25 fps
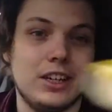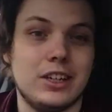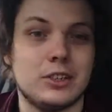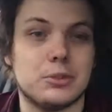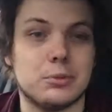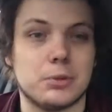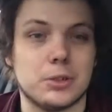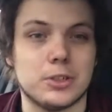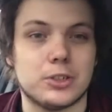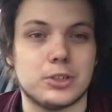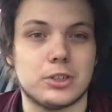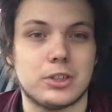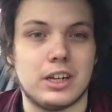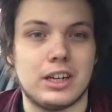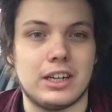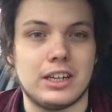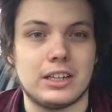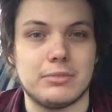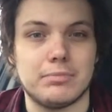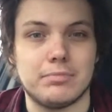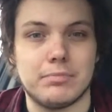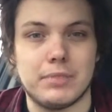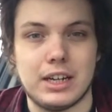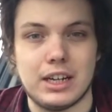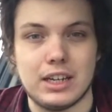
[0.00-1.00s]
Just want to
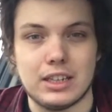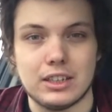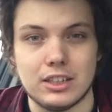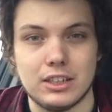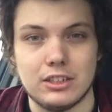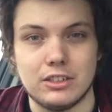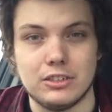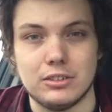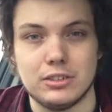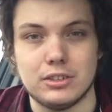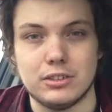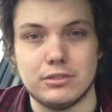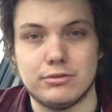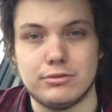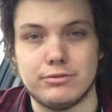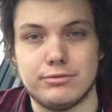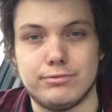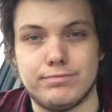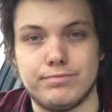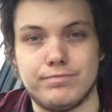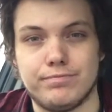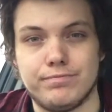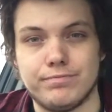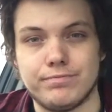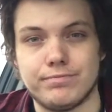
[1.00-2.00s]
try a load of
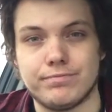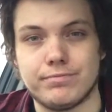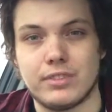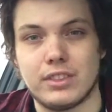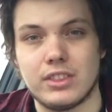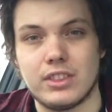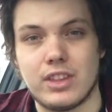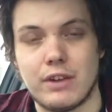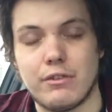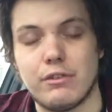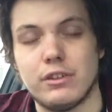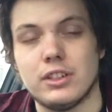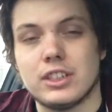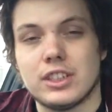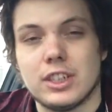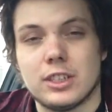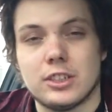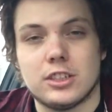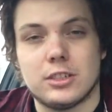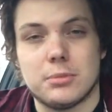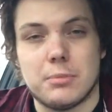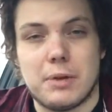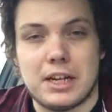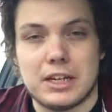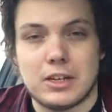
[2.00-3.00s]
different types
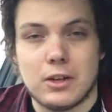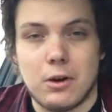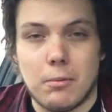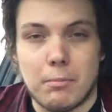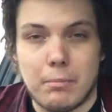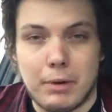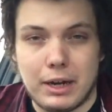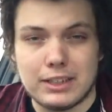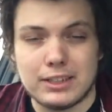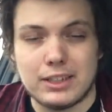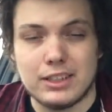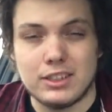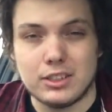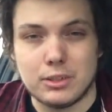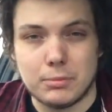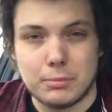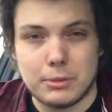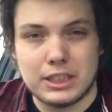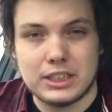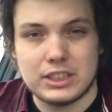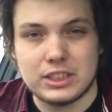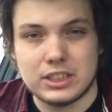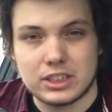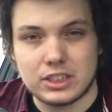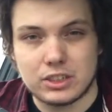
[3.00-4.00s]
of tobacco, back down to the
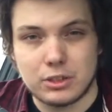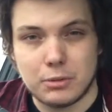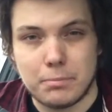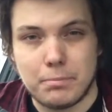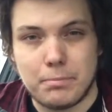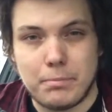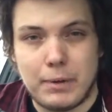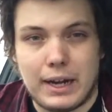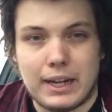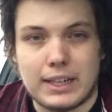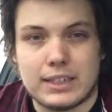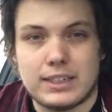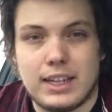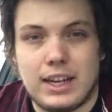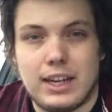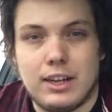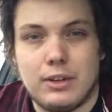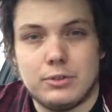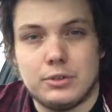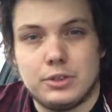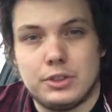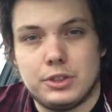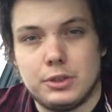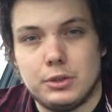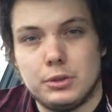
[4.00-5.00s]
basics, so back
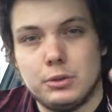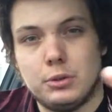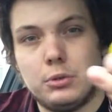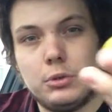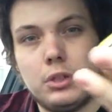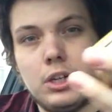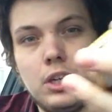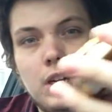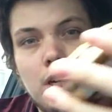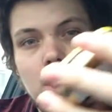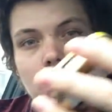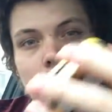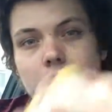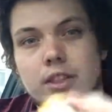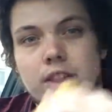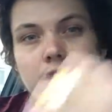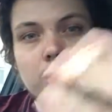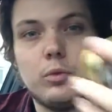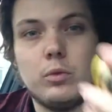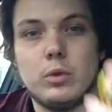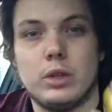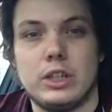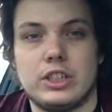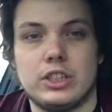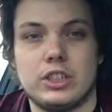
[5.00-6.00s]
down to the
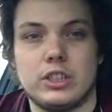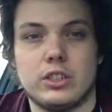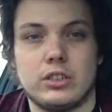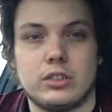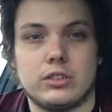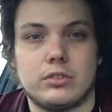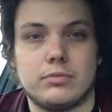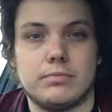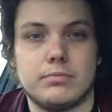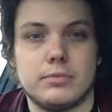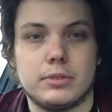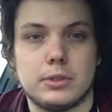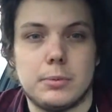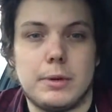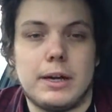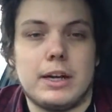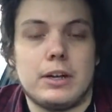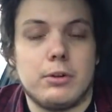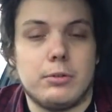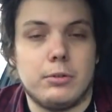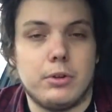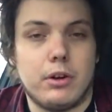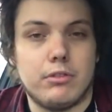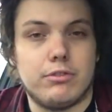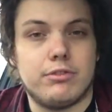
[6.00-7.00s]
original
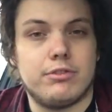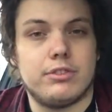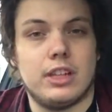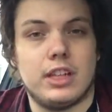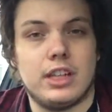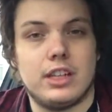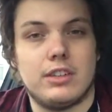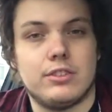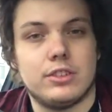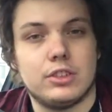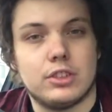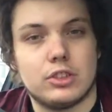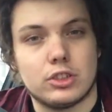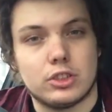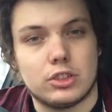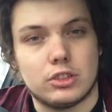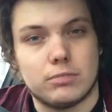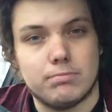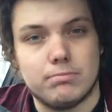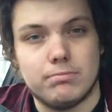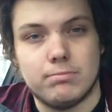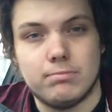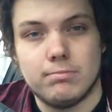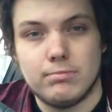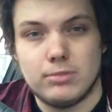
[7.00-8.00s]
tobacco, not flavoured, just
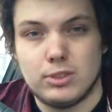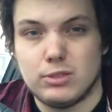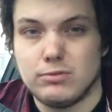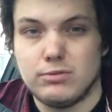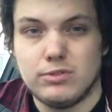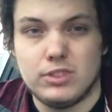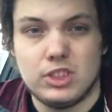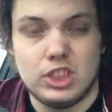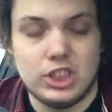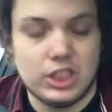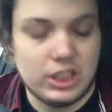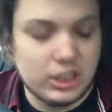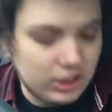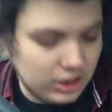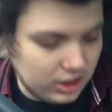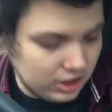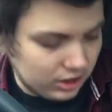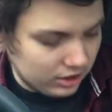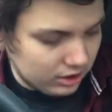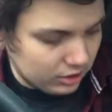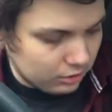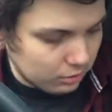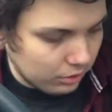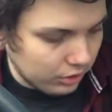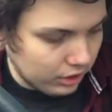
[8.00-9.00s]
Virginia.
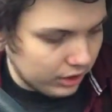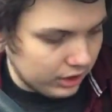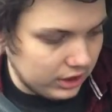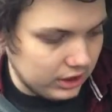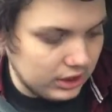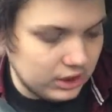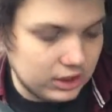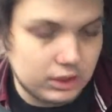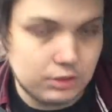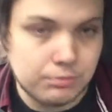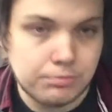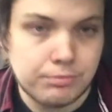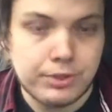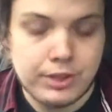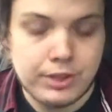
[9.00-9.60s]
That's what it is.